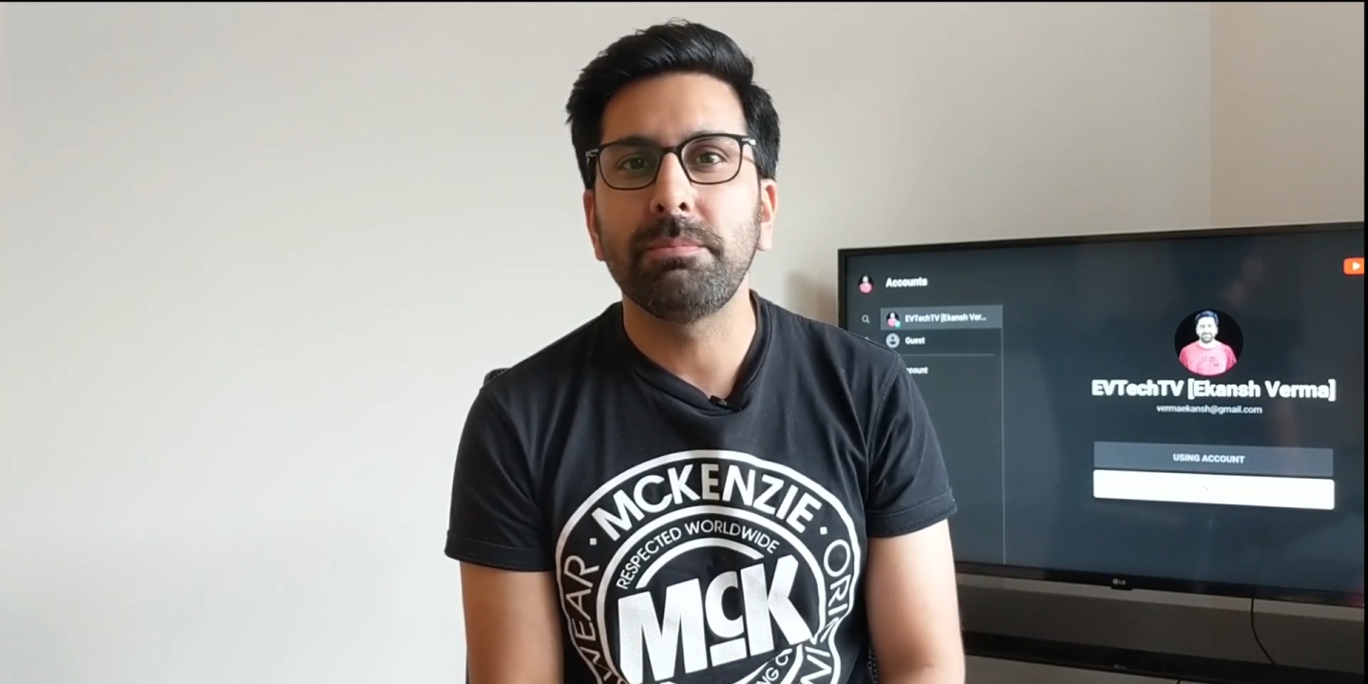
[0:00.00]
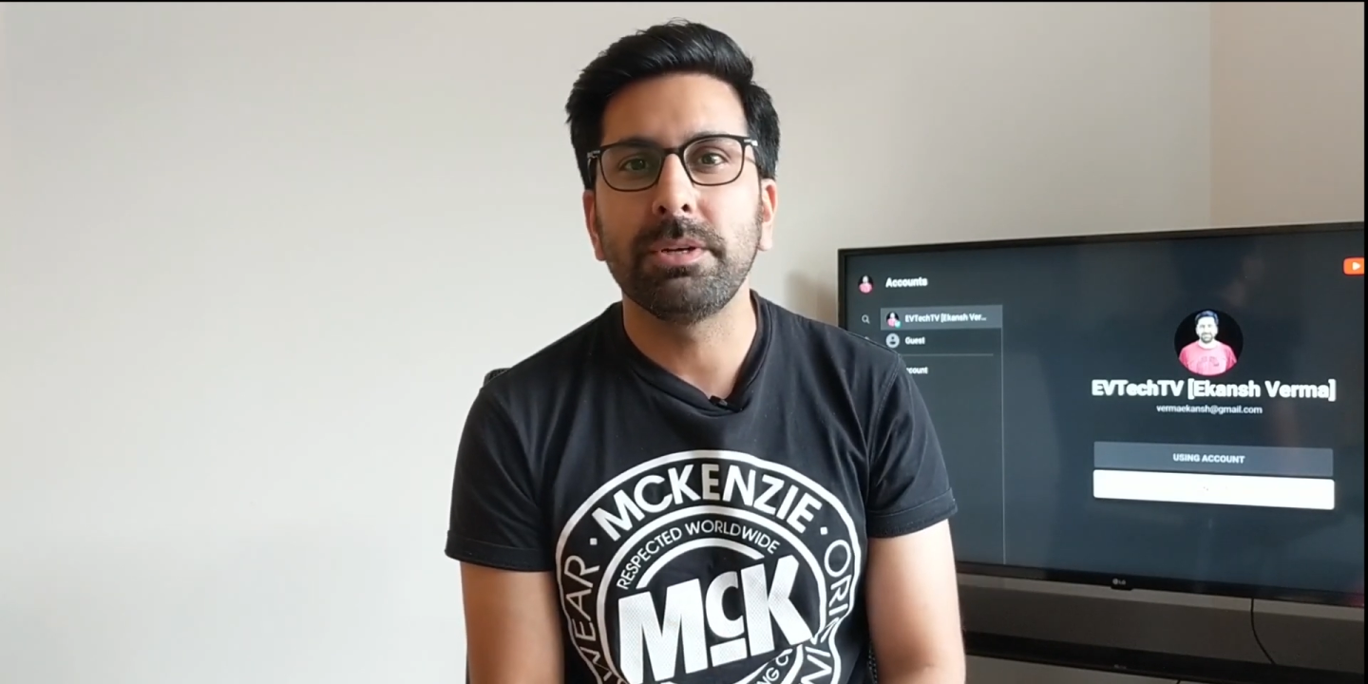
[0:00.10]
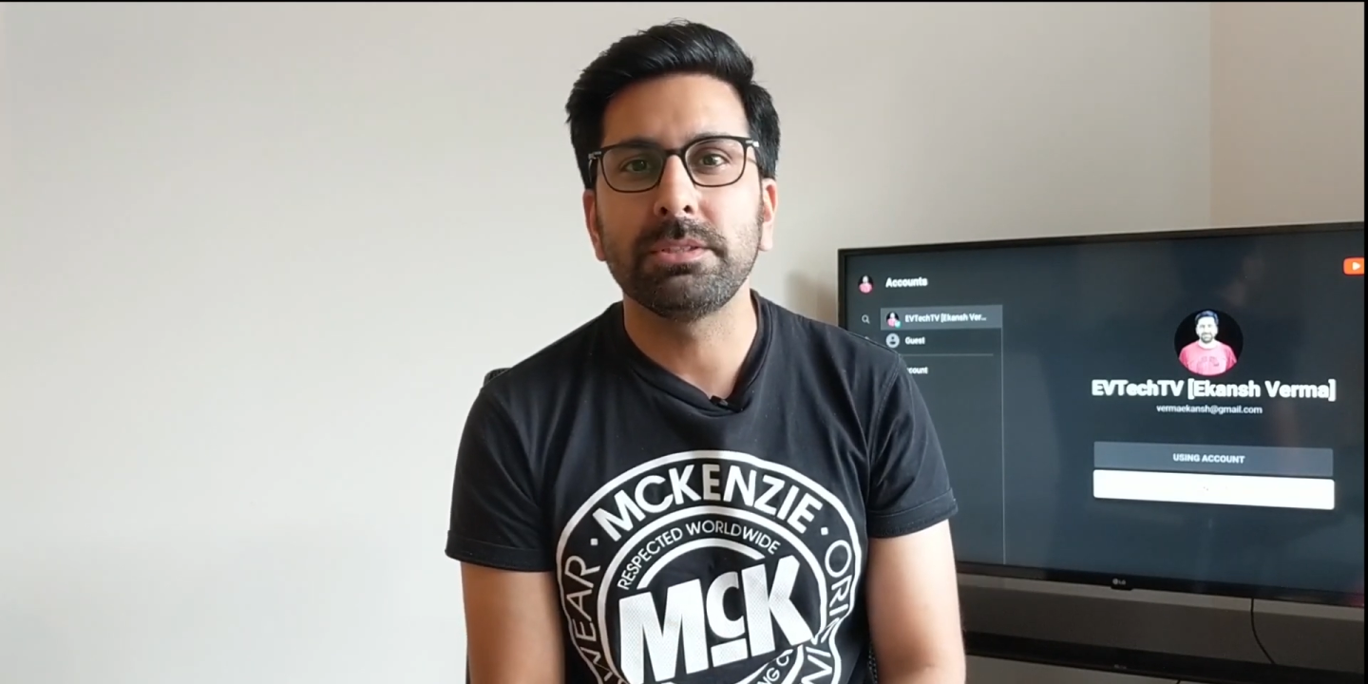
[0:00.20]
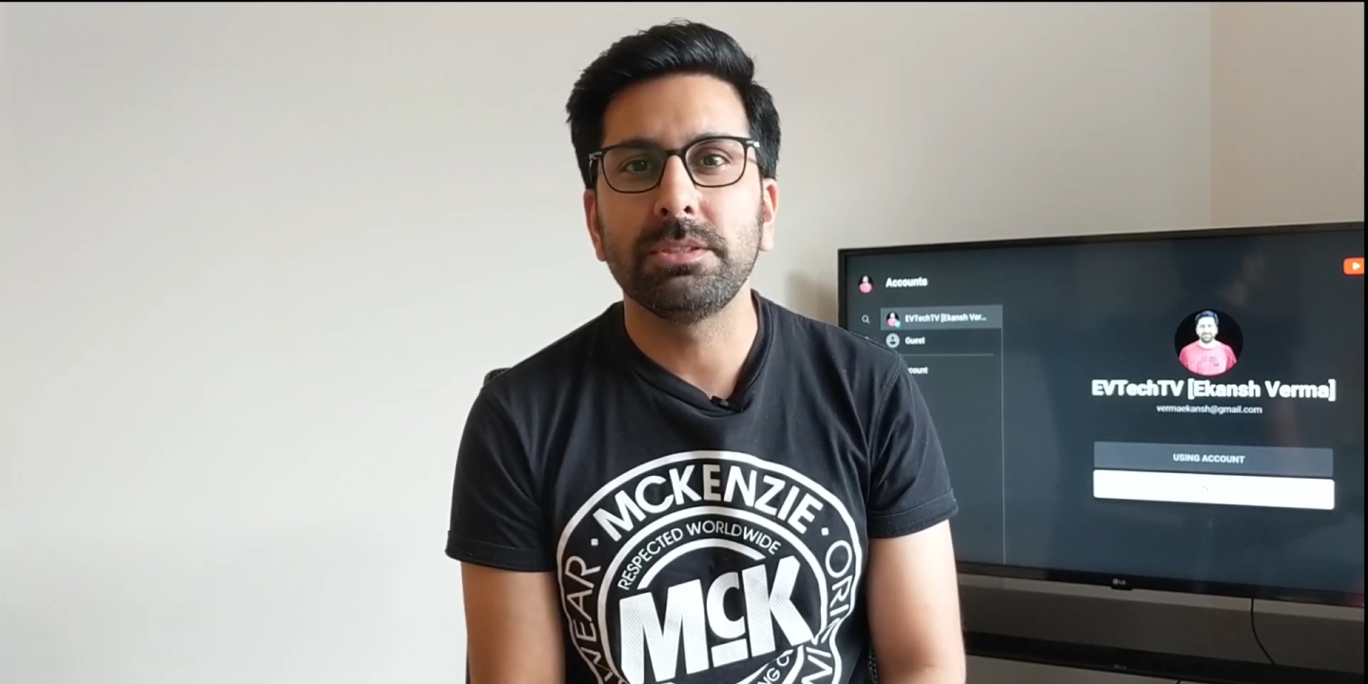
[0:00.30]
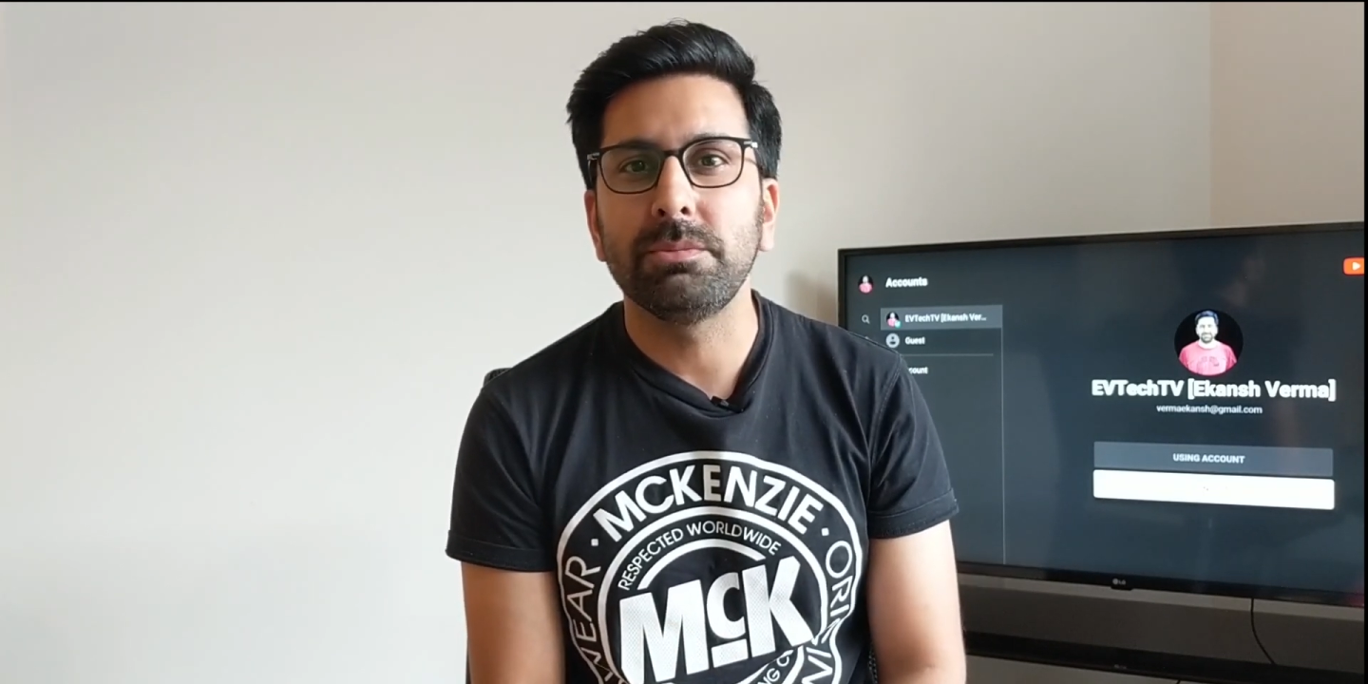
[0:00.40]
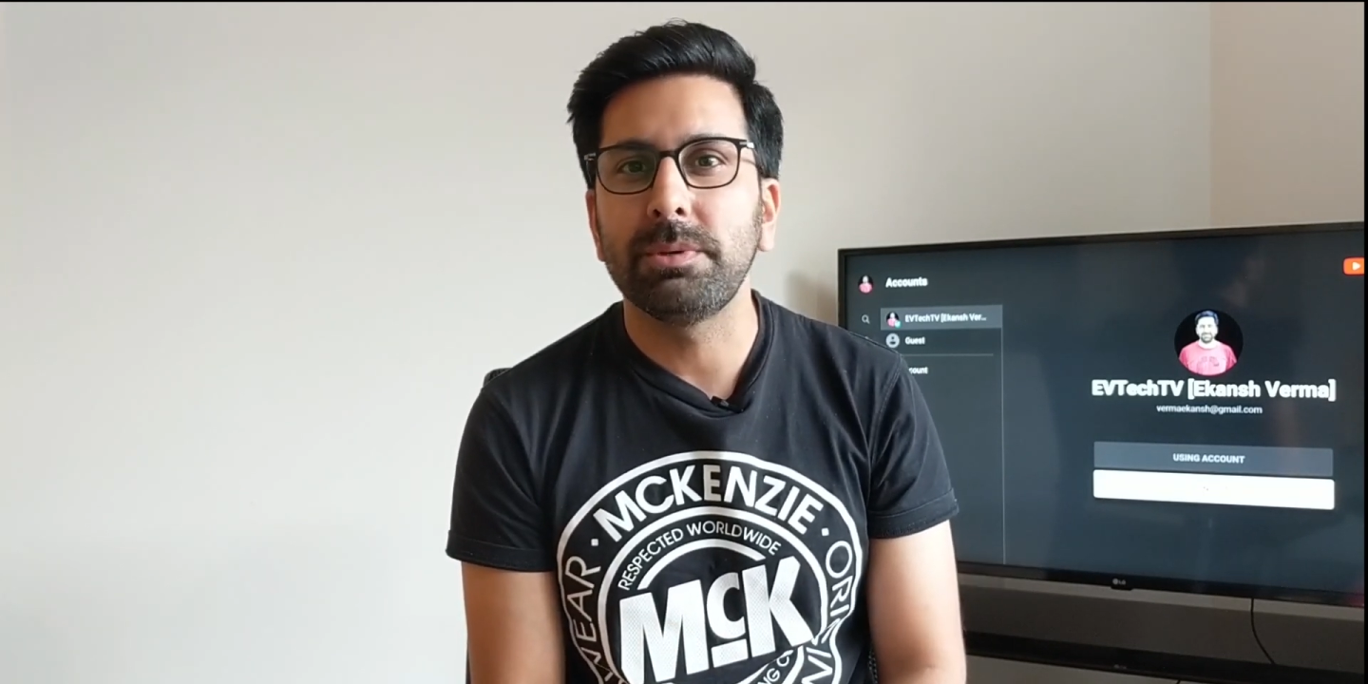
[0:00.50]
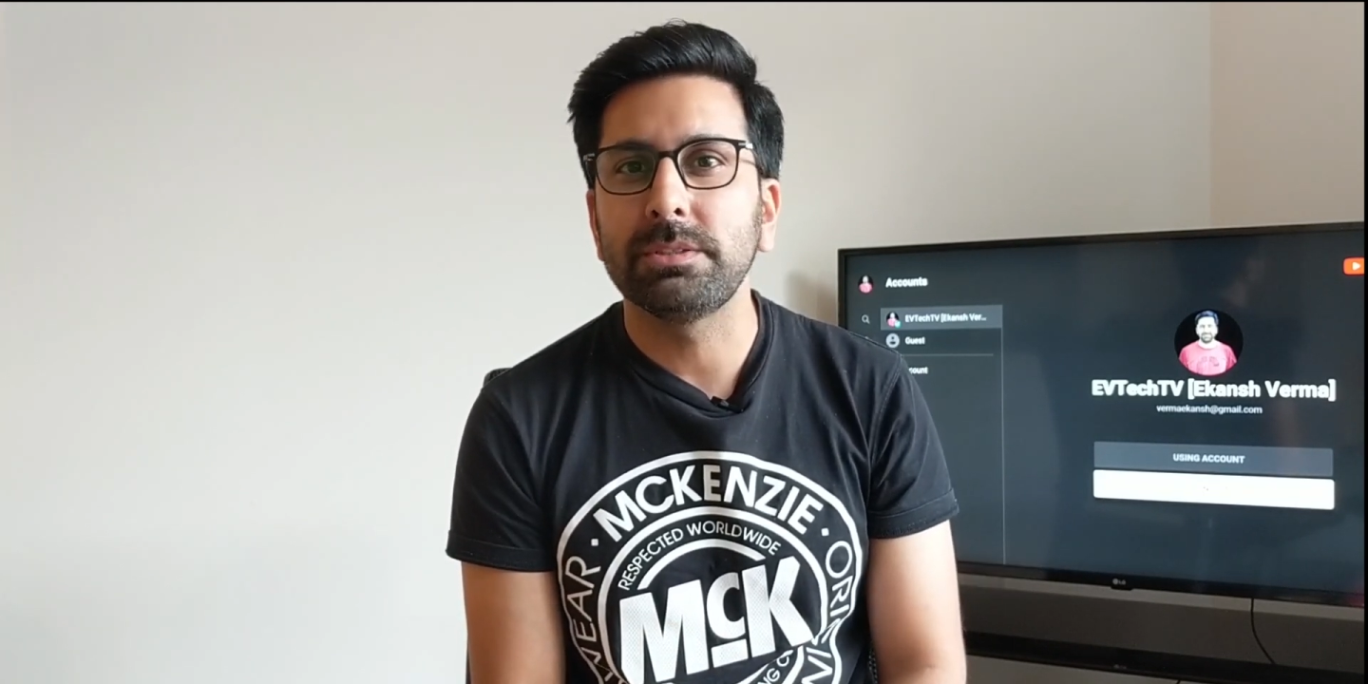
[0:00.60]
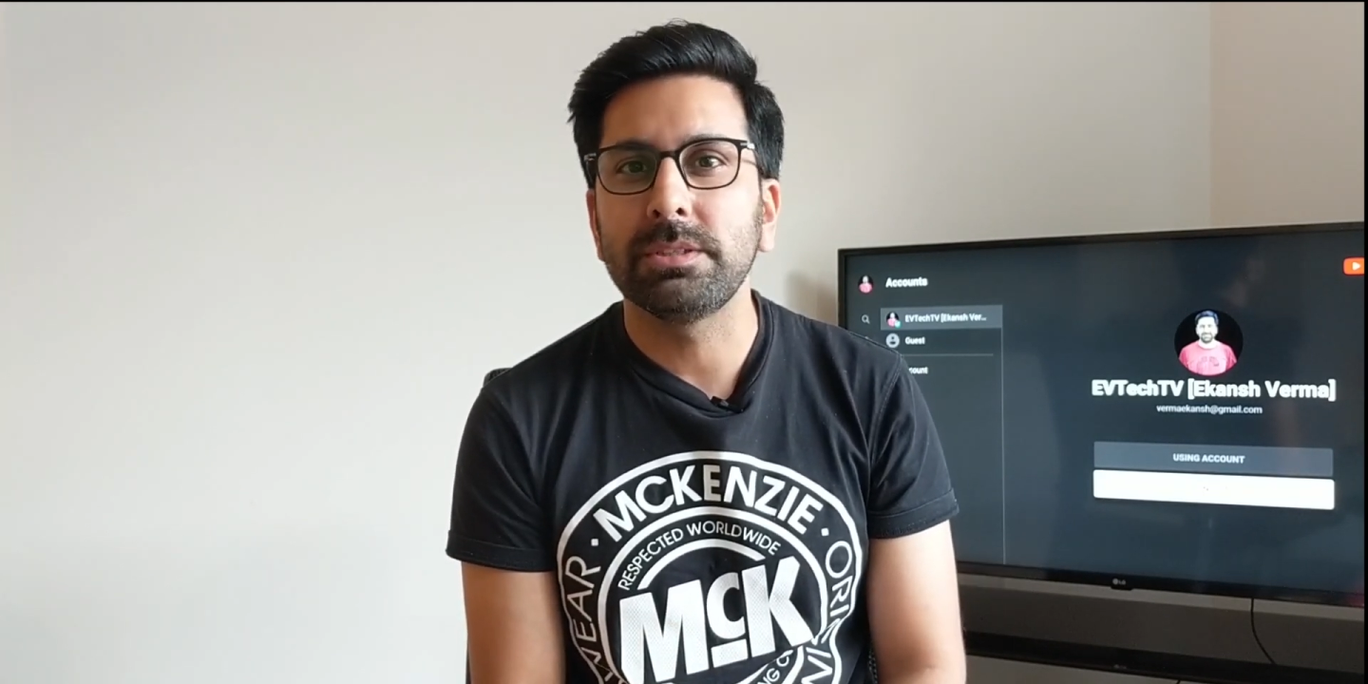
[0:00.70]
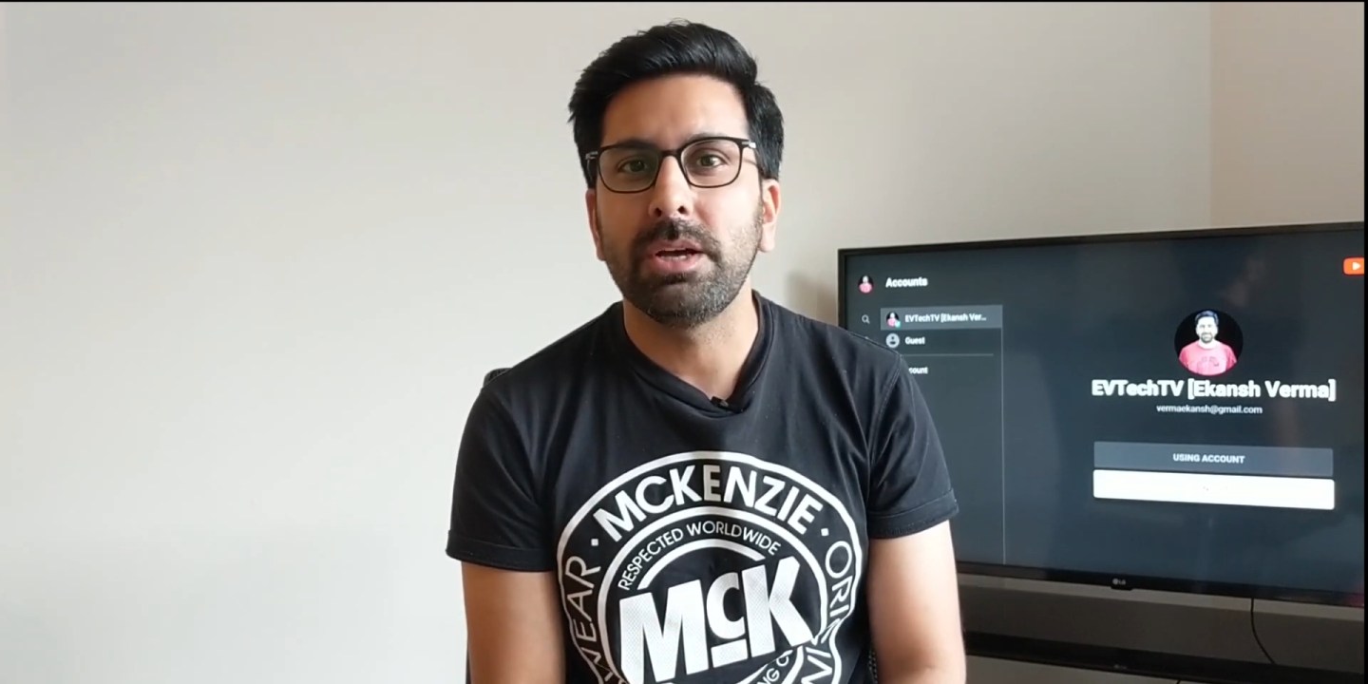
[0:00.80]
person to person